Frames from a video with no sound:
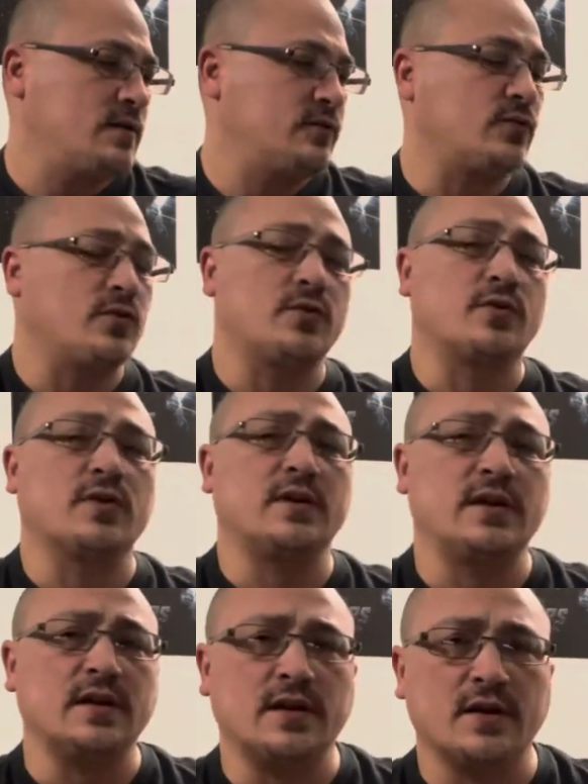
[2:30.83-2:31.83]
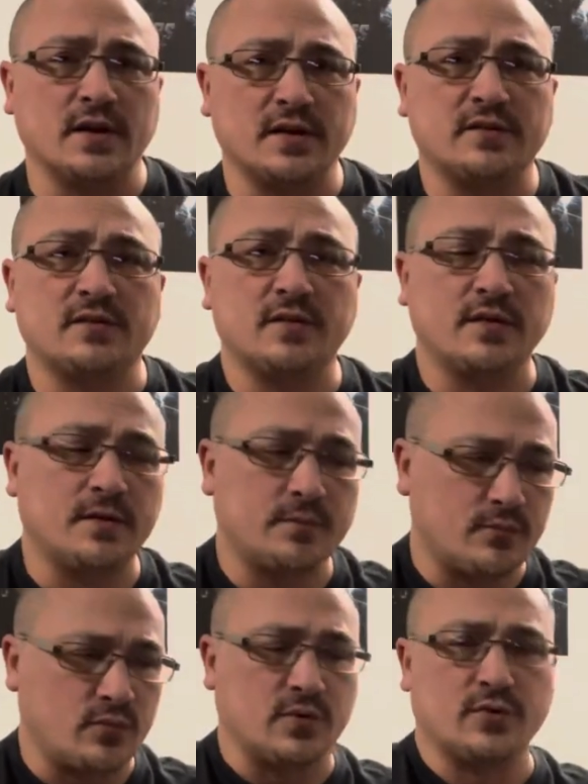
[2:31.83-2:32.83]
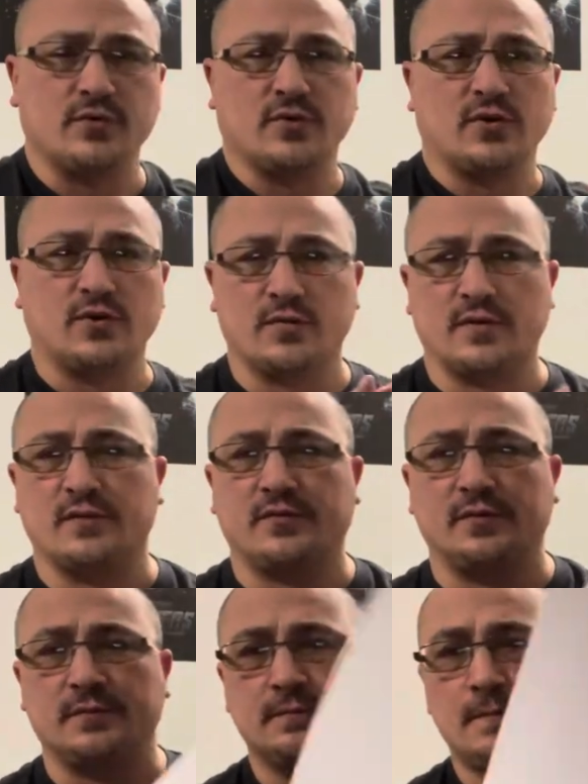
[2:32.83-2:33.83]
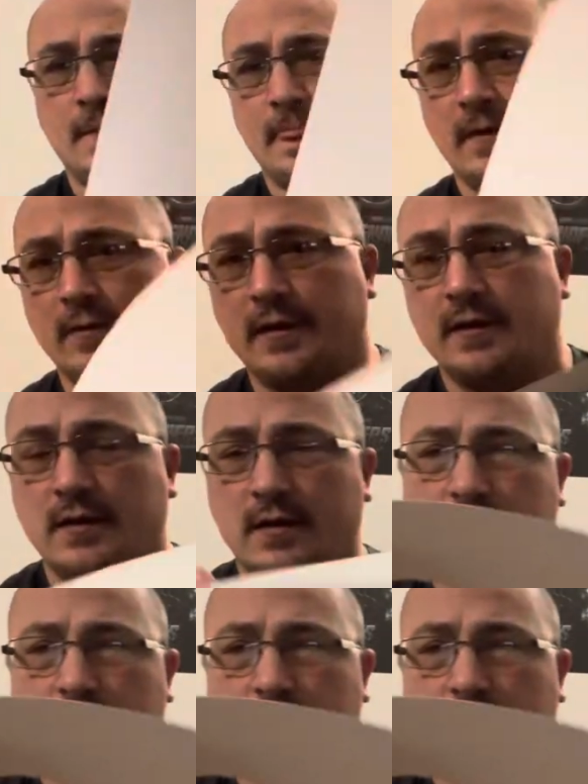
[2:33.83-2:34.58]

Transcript: So you're gonna need a nice printer to do this, all right?